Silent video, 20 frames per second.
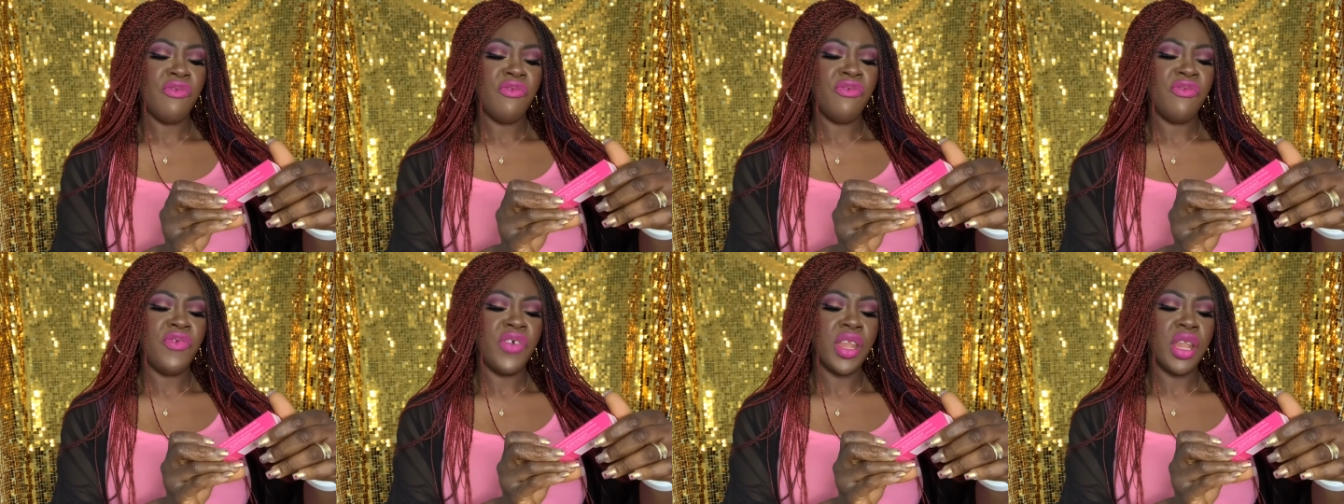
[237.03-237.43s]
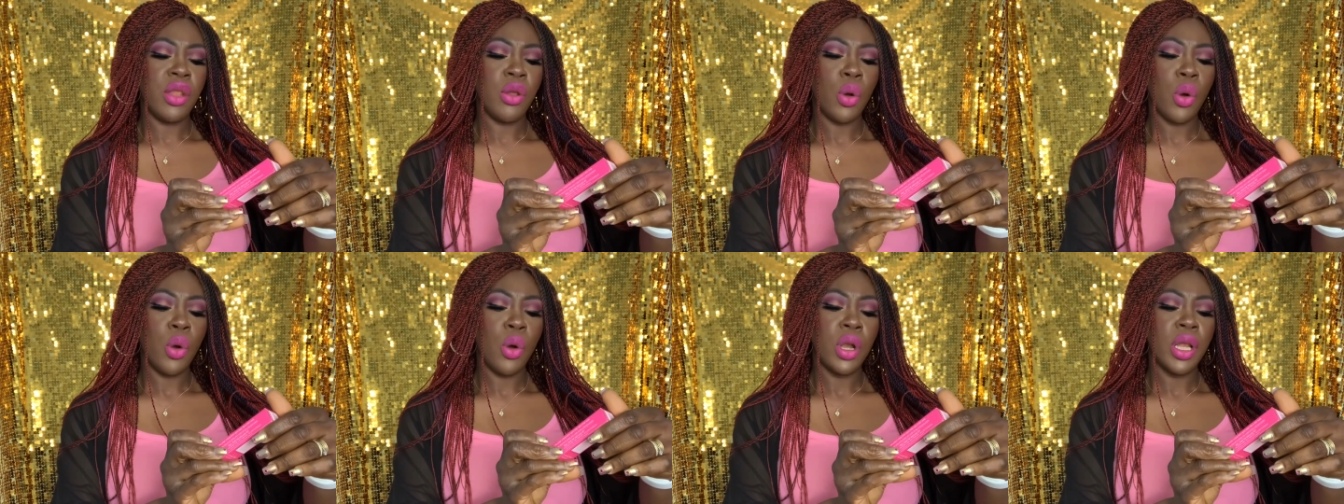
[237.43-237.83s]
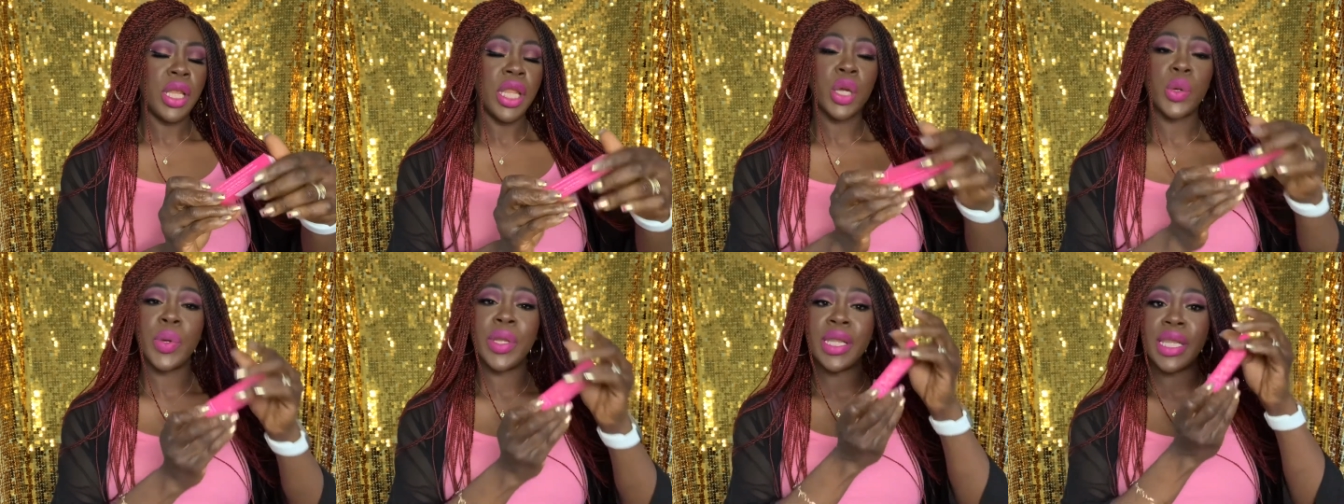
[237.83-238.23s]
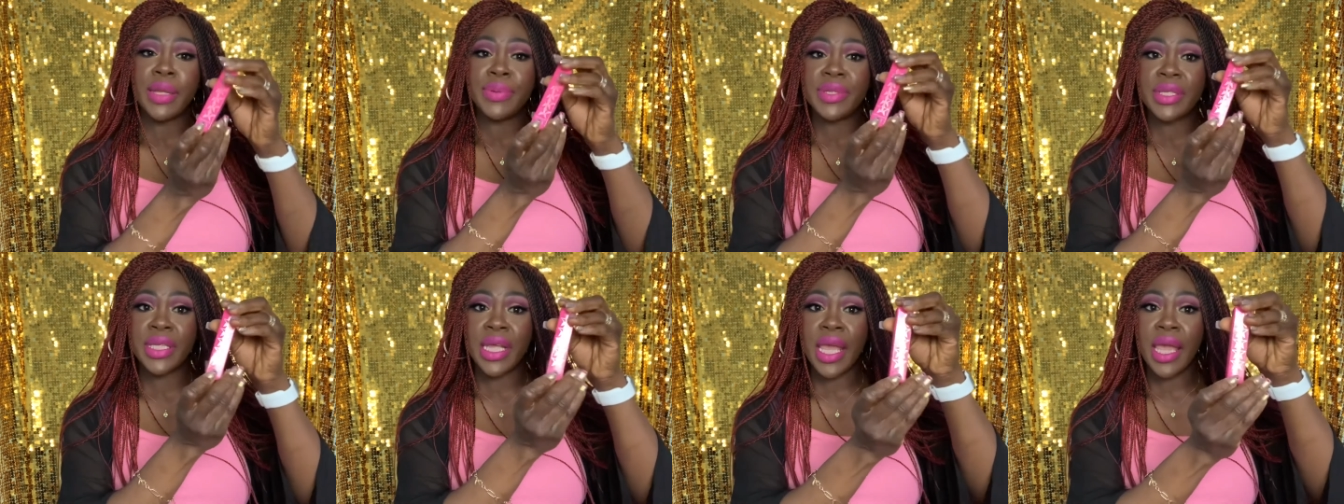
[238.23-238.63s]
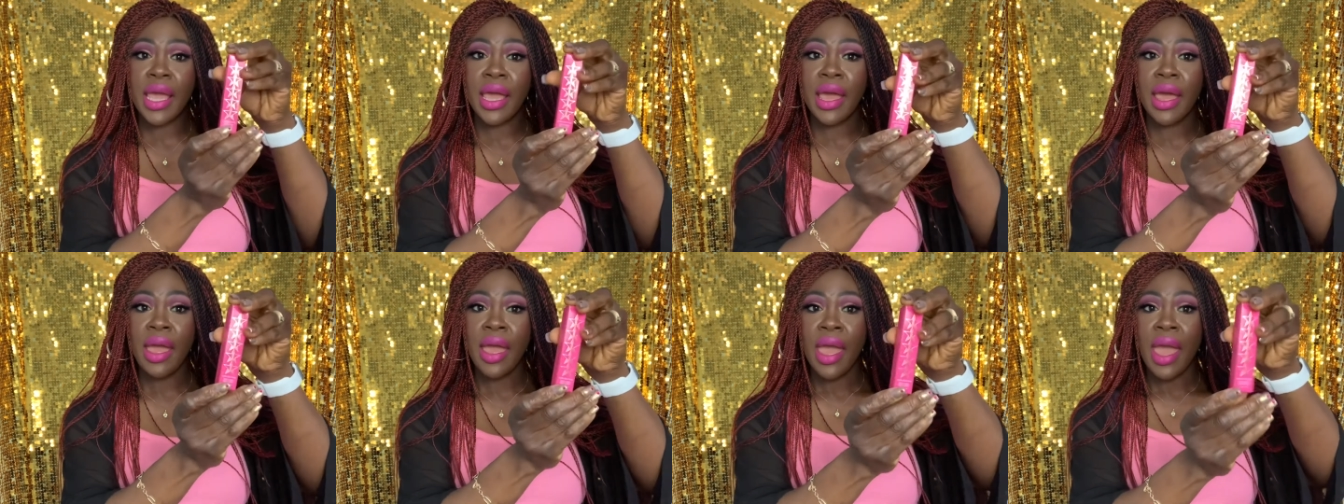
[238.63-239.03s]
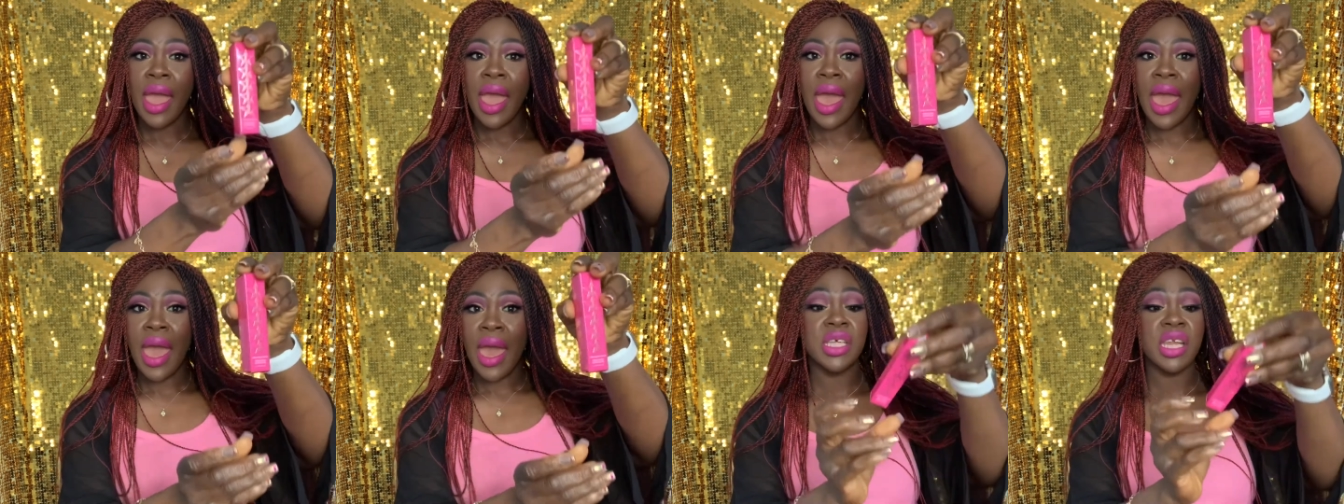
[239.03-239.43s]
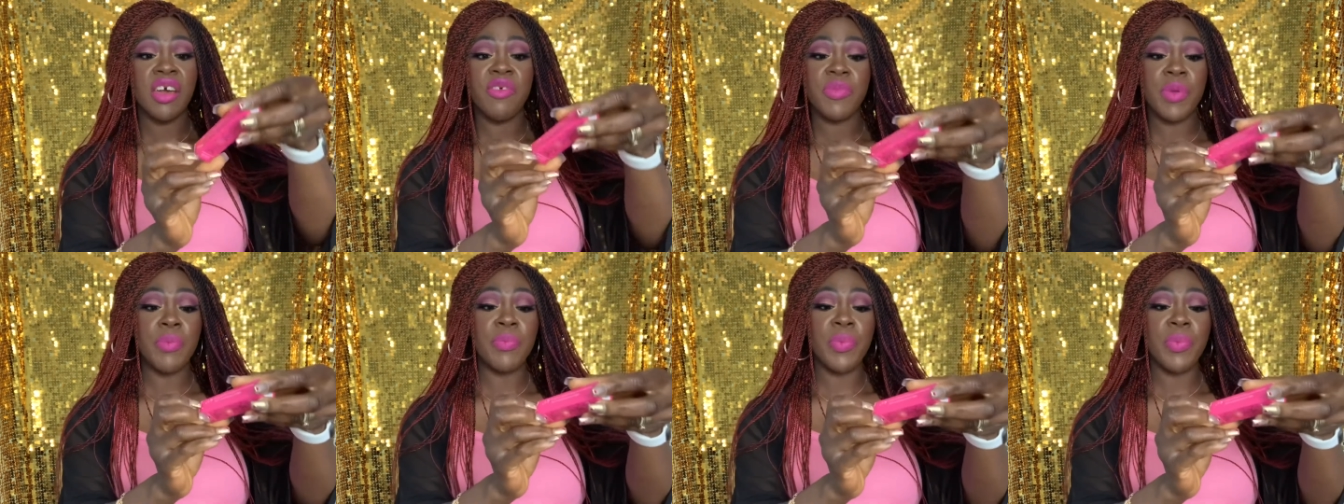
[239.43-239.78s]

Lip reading: Velour liquid lipstick, and I've been